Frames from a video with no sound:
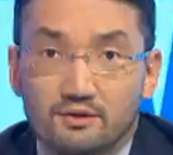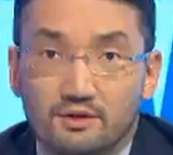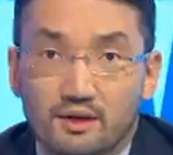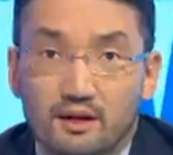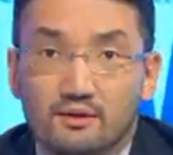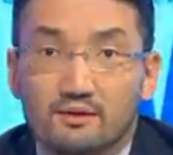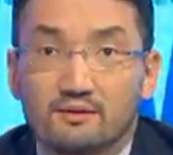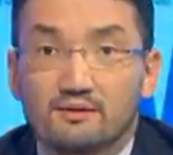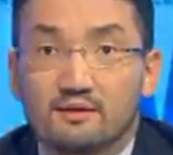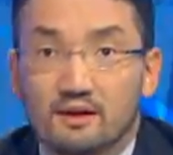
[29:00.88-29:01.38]

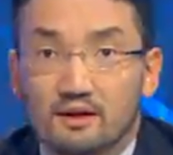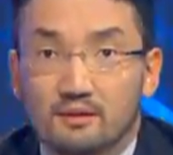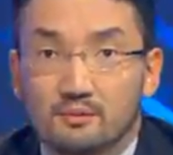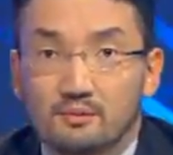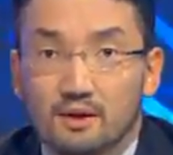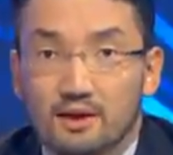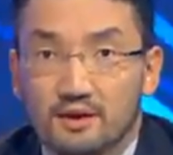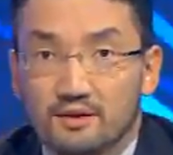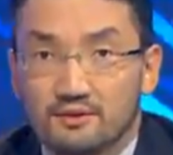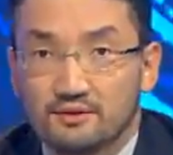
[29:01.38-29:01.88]
take the 2nd
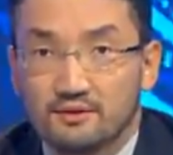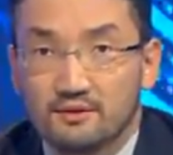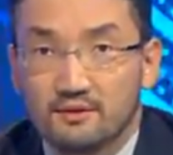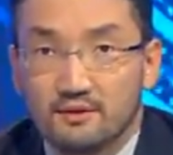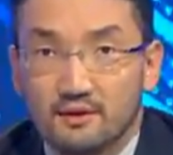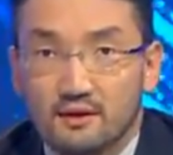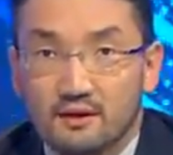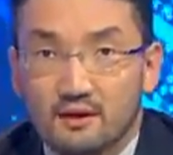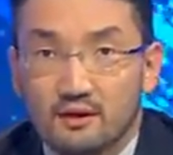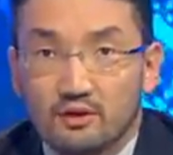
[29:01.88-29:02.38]
place.
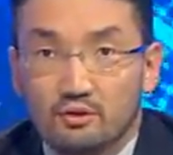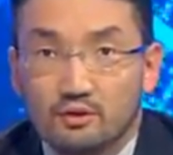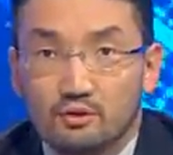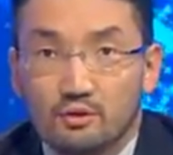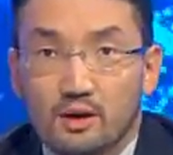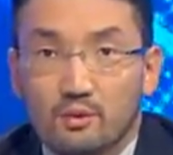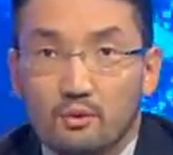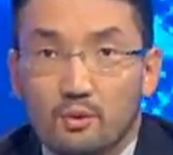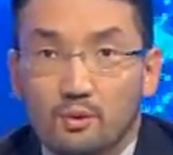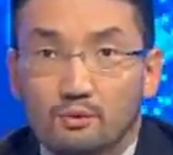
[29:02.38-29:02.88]

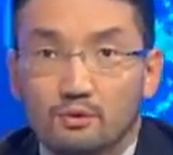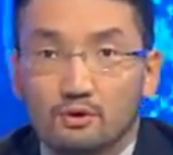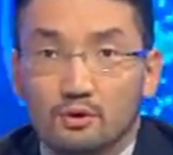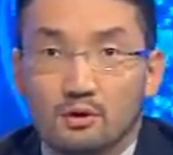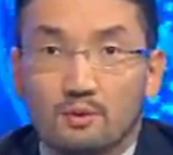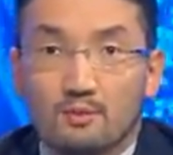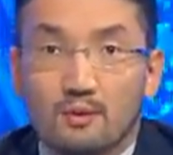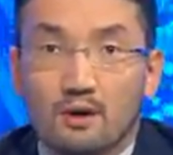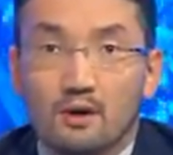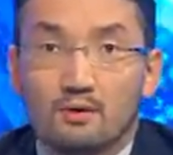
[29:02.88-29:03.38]
Today we will
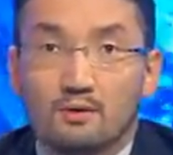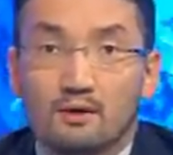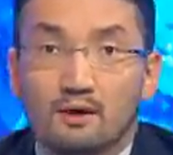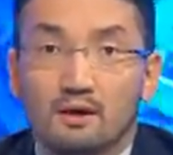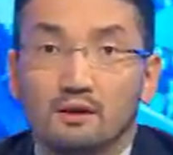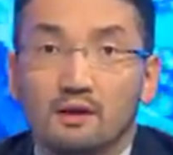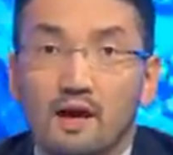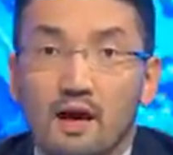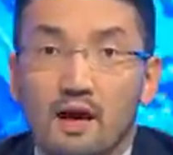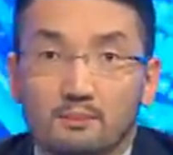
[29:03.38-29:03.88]
talk about the
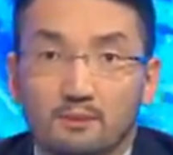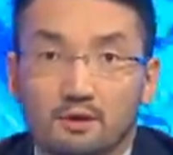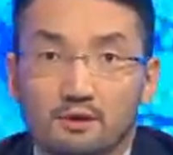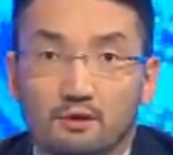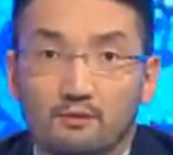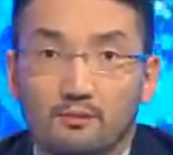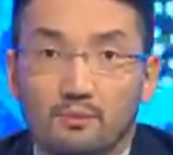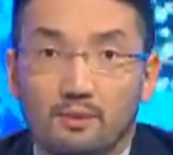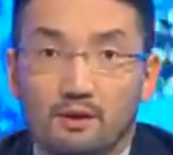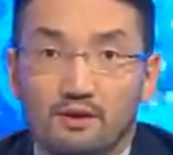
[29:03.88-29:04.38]

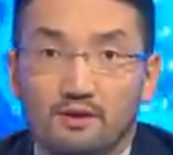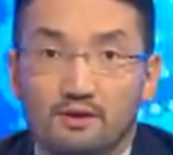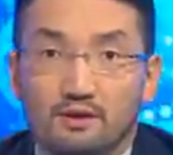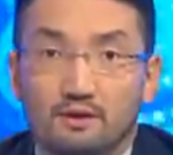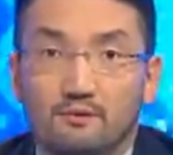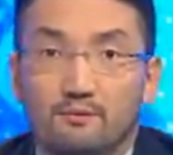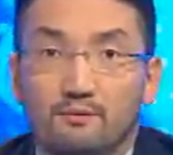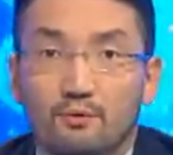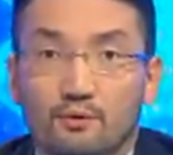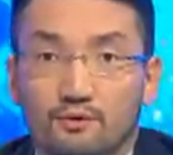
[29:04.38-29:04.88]
alignment of
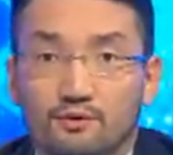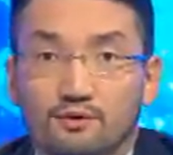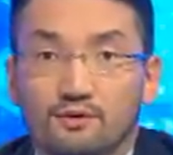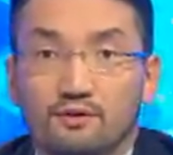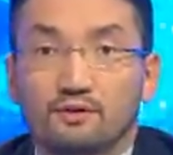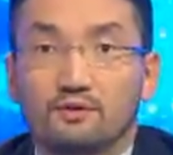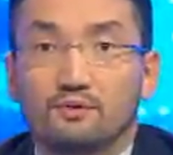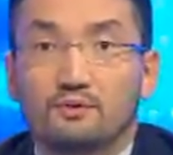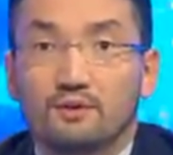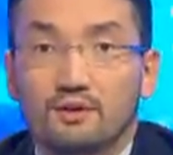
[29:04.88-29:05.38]
political forces
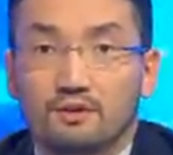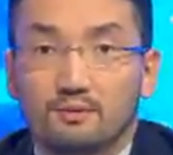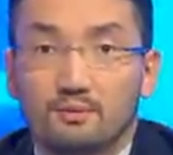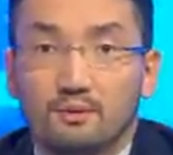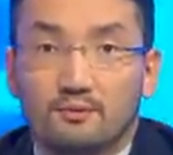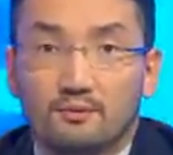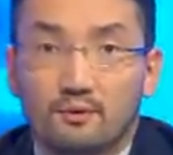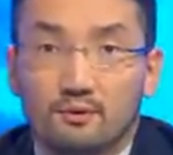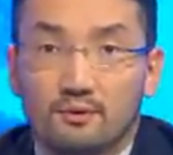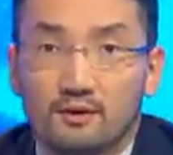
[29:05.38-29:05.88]
in Greece
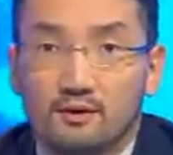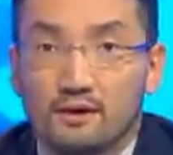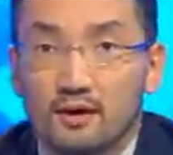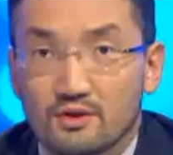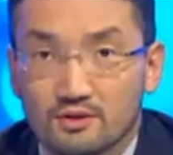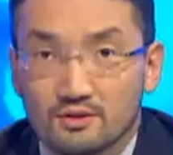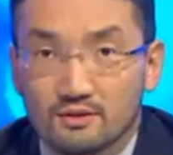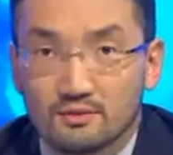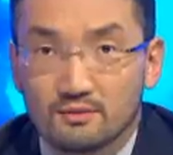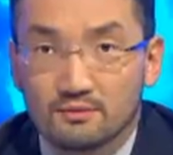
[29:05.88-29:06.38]
before the
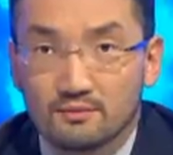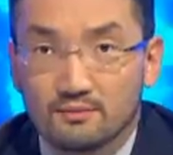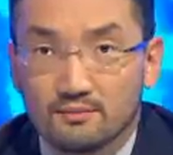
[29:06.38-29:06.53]
election.